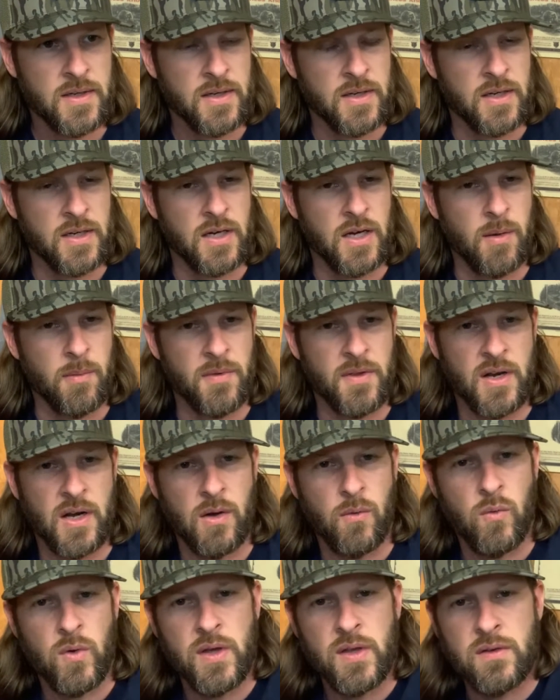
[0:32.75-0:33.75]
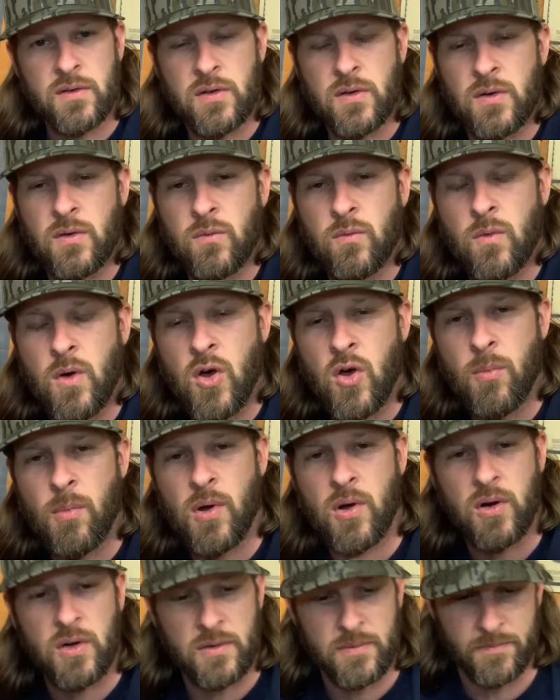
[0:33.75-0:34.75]
And then I went to
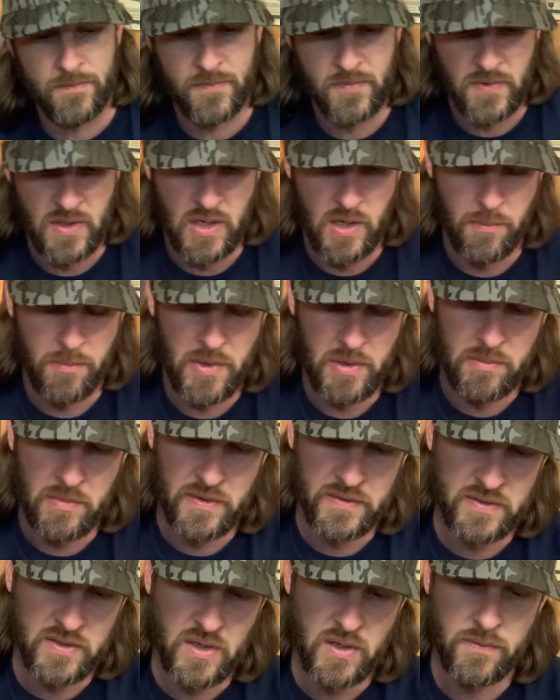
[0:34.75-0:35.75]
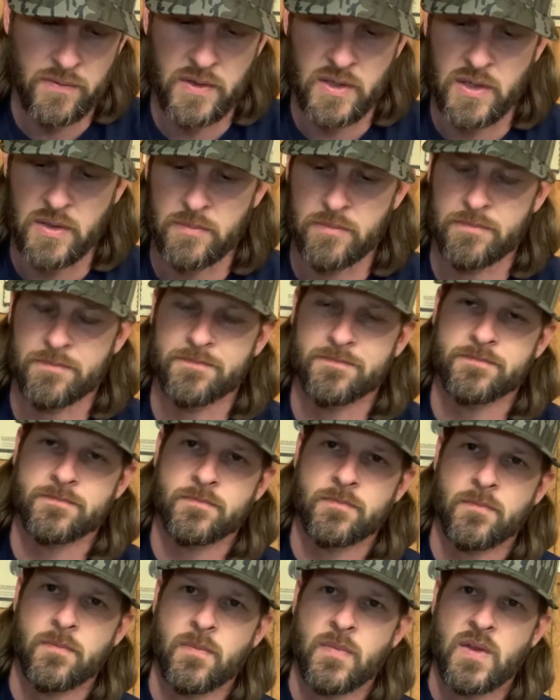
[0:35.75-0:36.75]
Walmart and I picked myself up
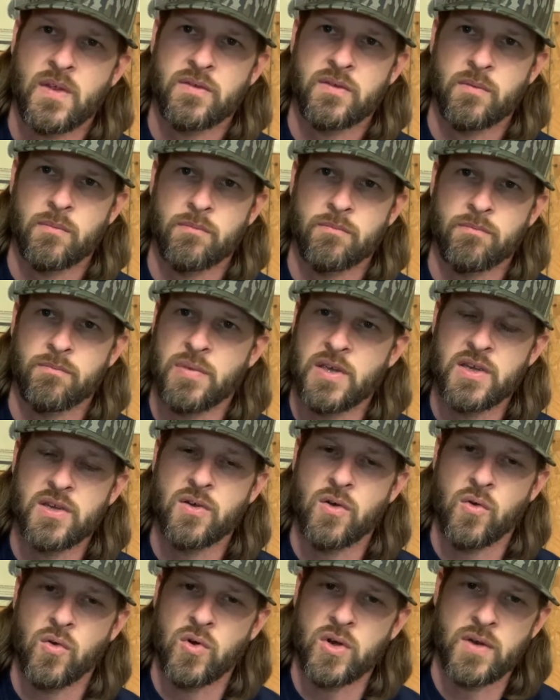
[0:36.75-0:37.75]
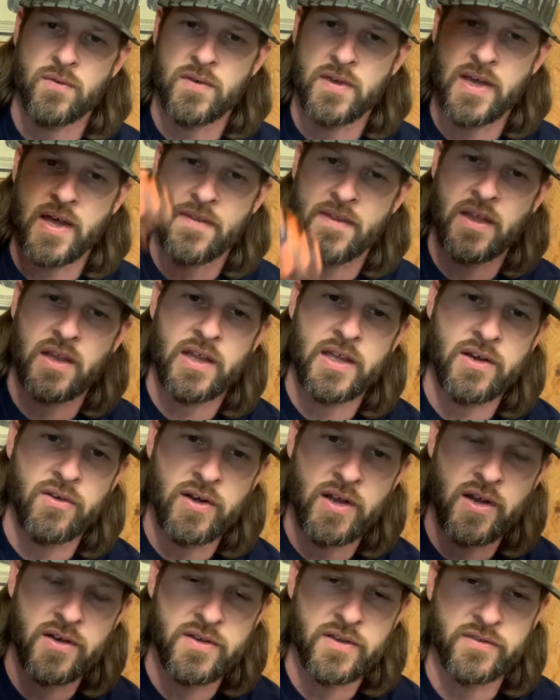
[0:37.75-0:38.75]
some P-cord. If you got that laying
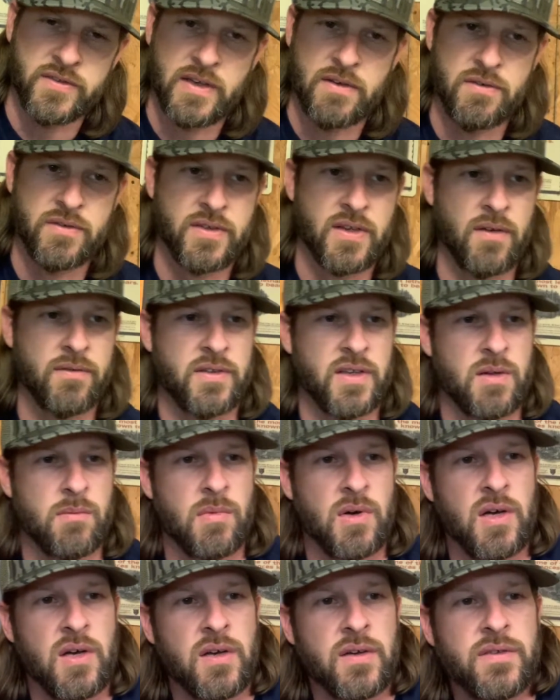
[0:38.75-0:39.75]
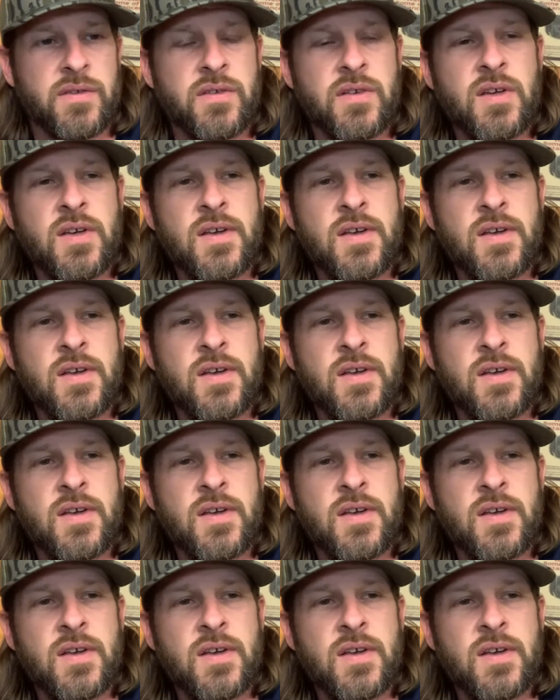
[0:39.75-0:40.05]
around, you can save yourself 10 bucks.